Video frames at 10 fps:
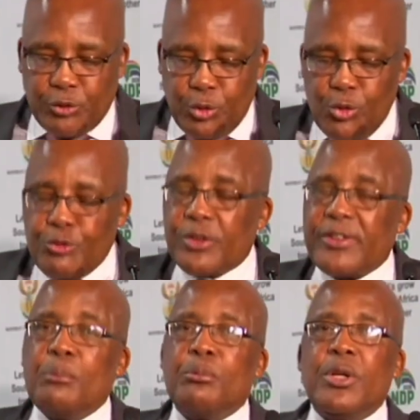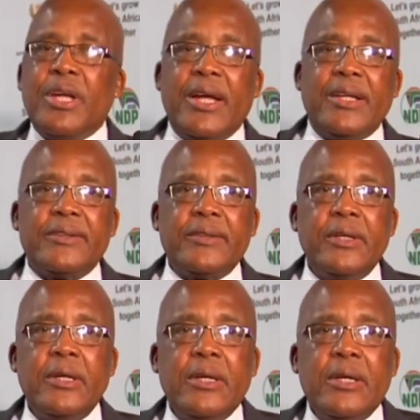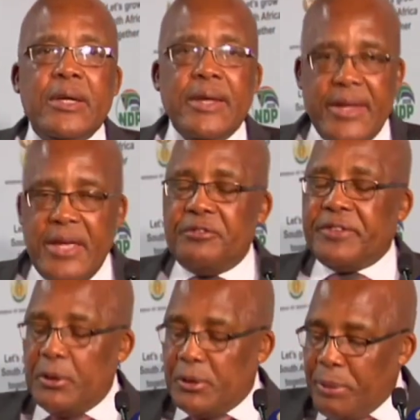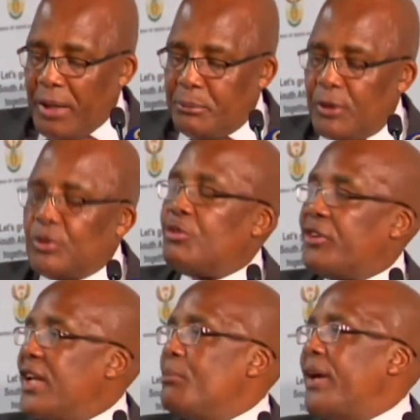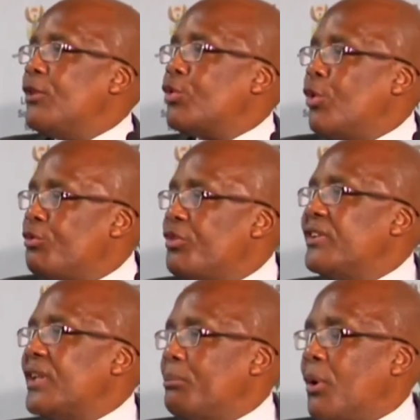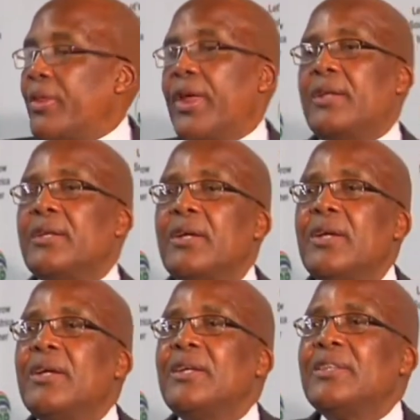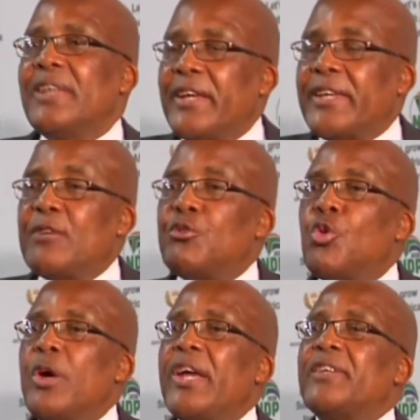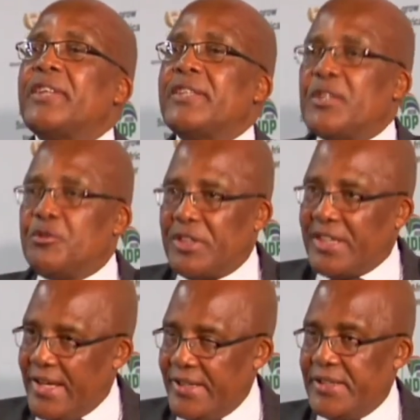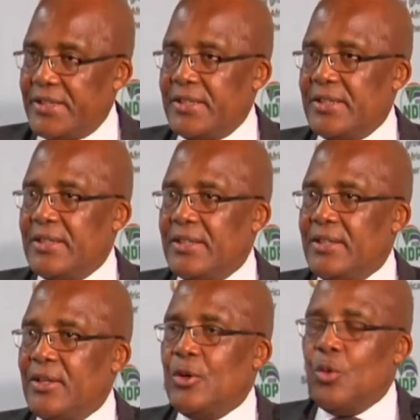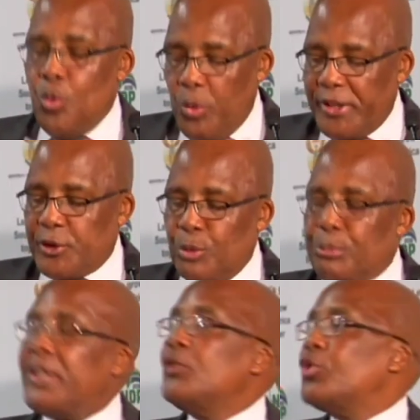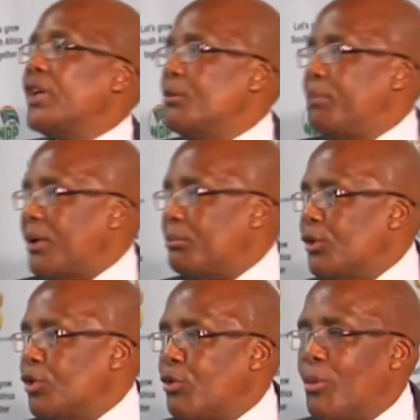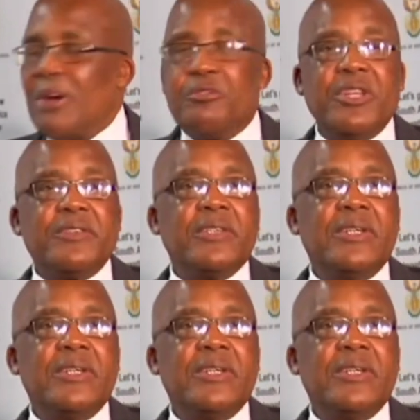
look for somebody else. If the Department of Labor is convinced about that, they give you a certificate which you bring to the Department of Home Affairs.